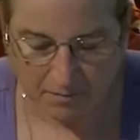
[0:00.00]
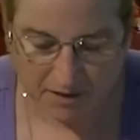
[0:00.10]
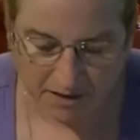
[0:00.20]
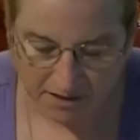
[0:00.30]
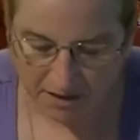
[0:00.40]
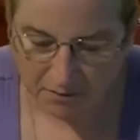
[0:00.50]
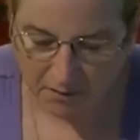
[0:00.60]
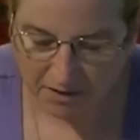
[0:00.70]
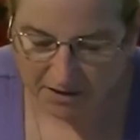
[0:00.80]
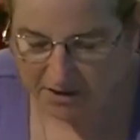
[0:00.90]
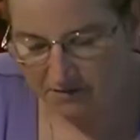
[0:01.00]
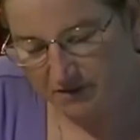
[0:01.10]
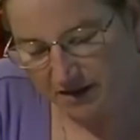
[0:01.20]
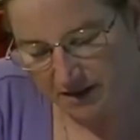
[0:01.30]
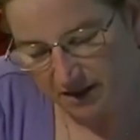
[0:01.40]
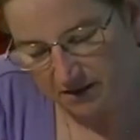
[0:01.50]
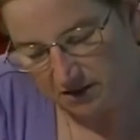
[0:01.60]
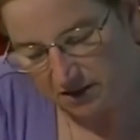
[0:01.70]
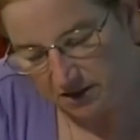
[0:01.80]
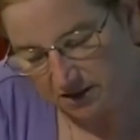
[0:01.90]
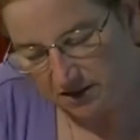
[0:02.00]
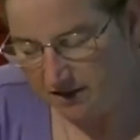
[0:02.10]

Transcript: because I wanted to find out just,